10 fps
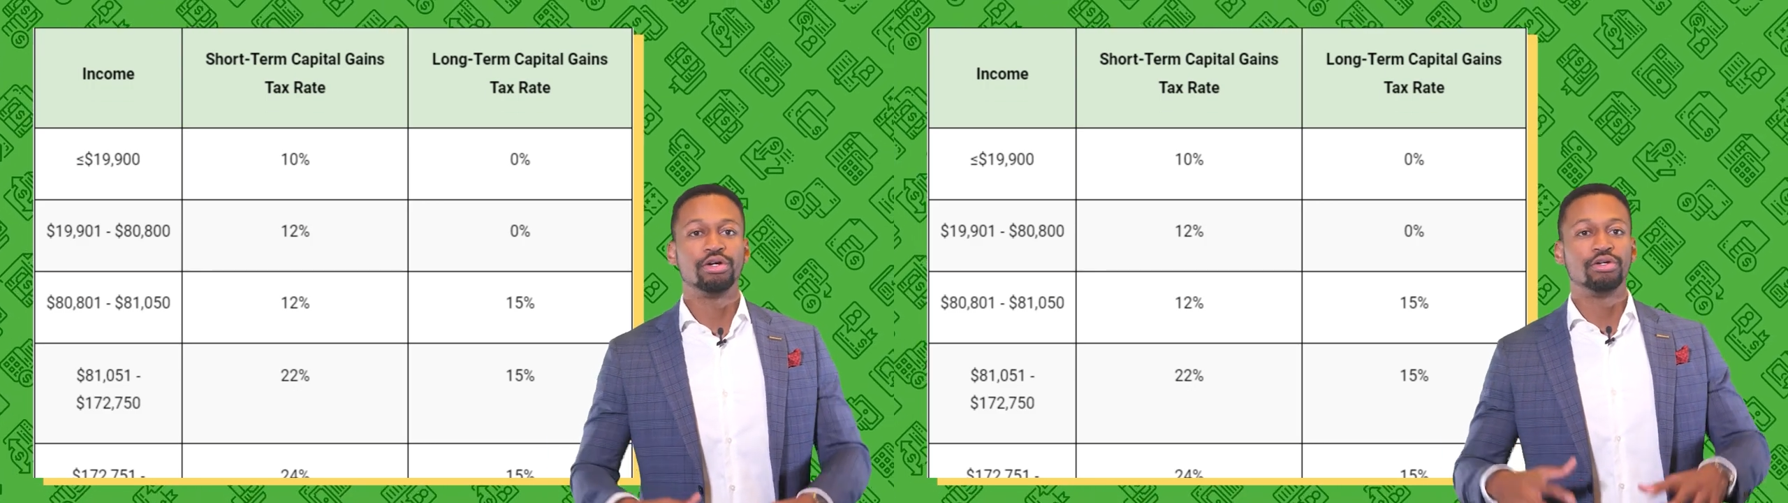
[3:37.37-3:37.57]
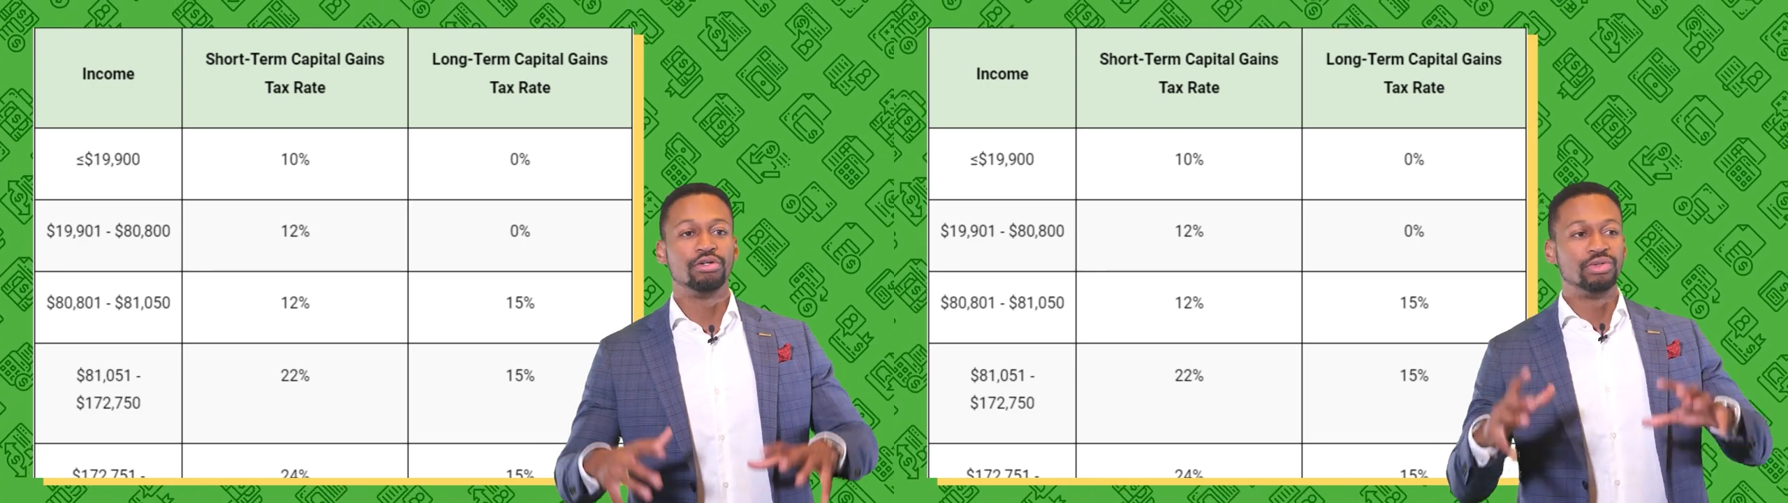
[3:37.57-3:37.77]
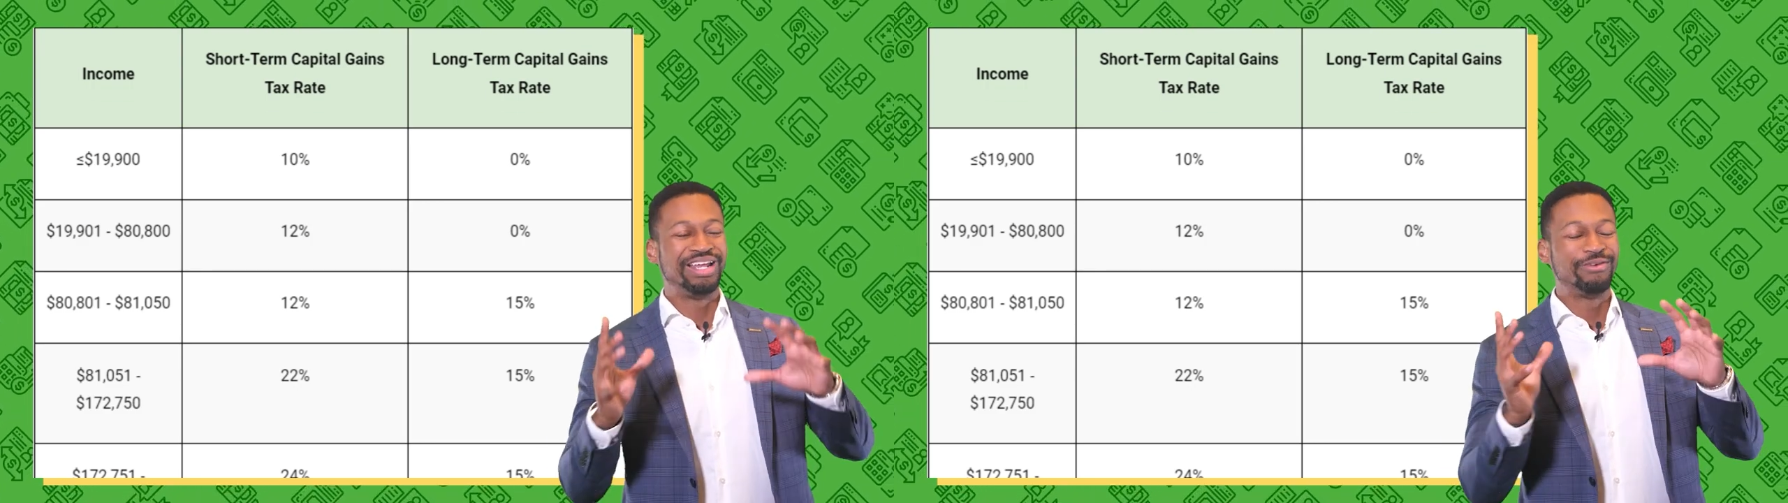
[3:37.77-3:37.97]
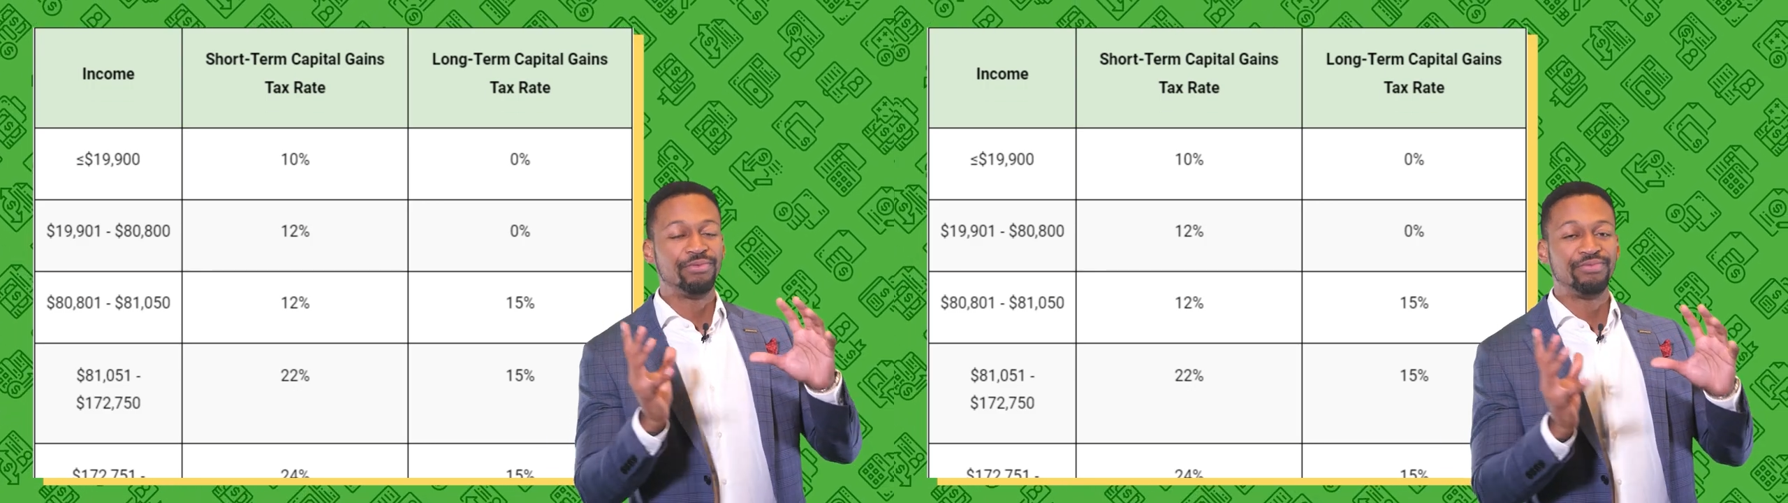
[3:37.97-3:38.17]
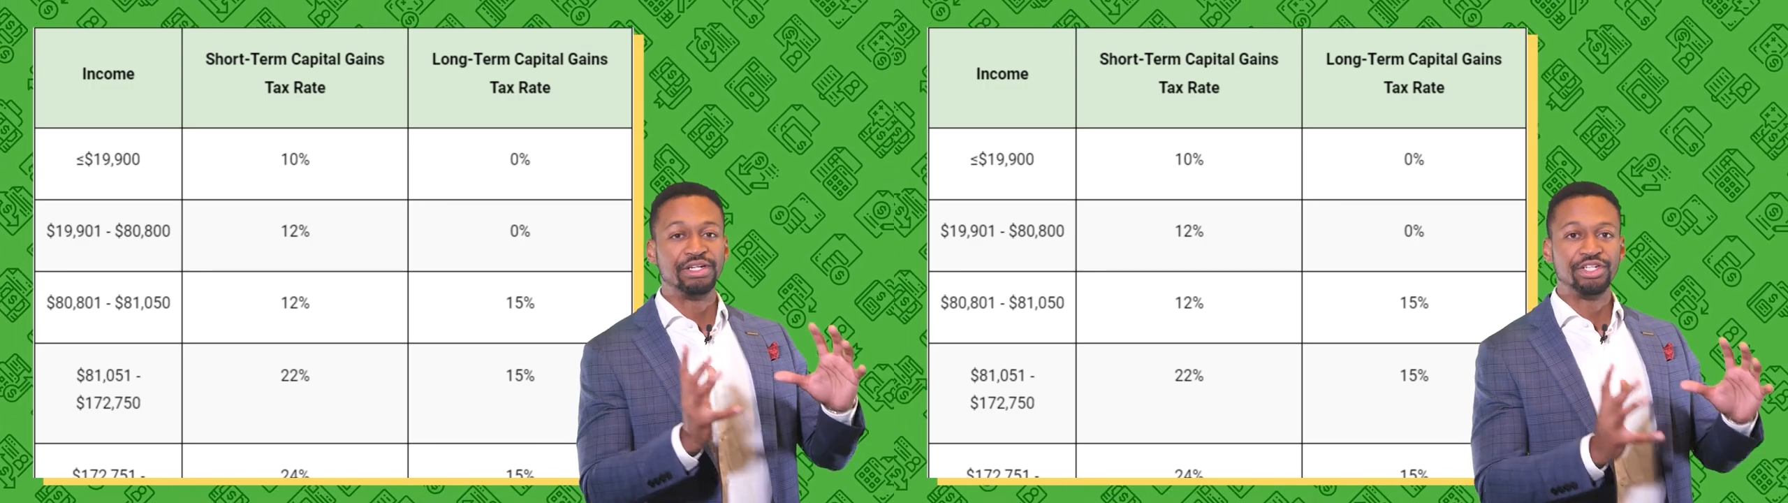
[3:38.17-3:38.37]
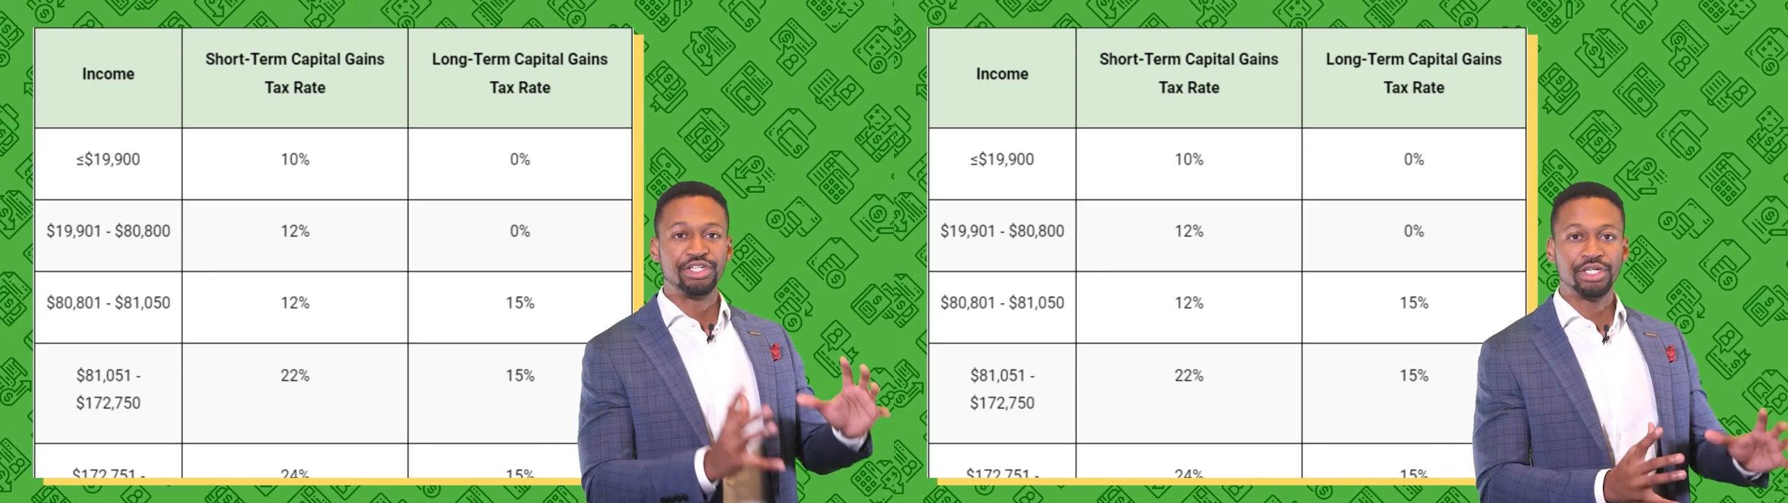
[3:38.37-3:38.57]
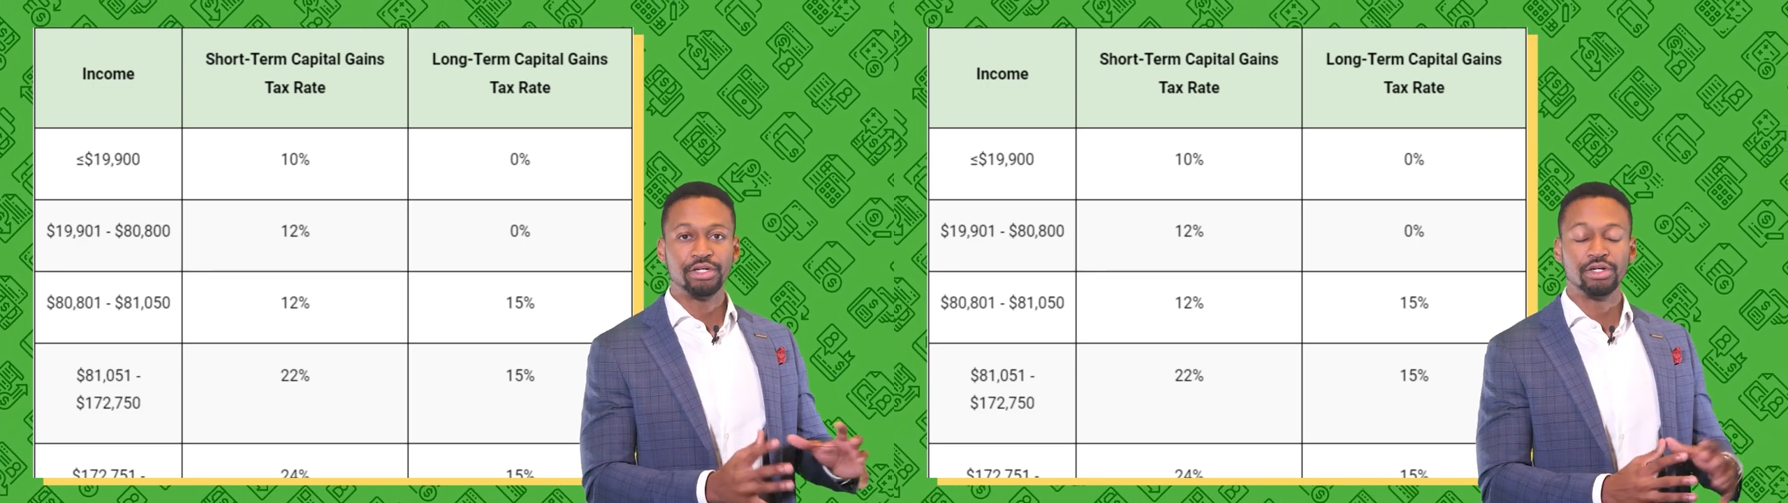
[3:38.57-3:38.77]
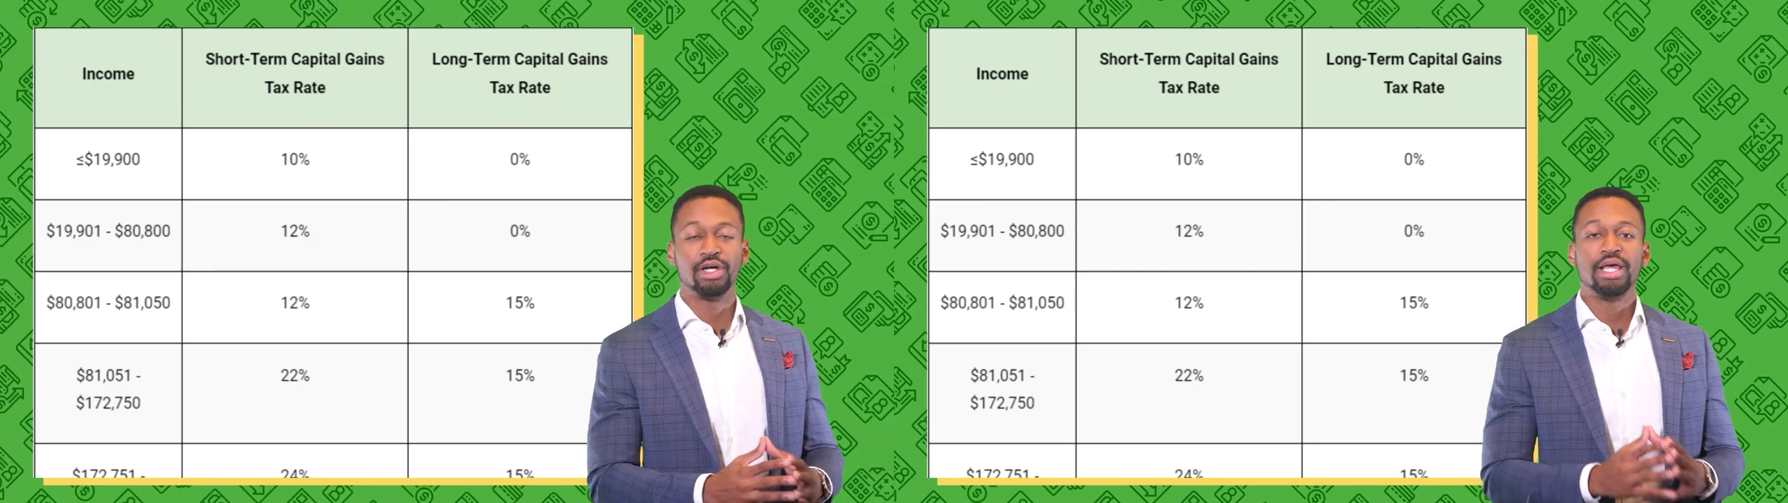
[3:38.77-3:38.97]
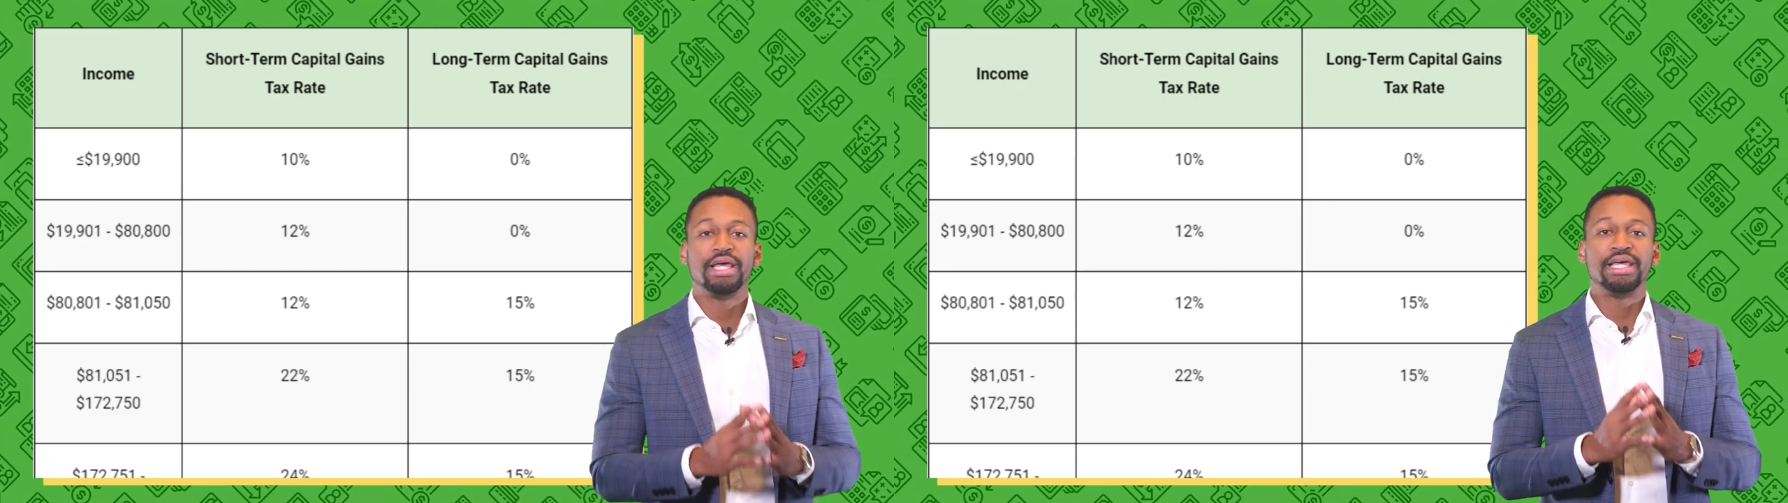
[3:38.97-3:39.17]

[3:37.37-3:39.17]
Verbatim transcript: earn within a year,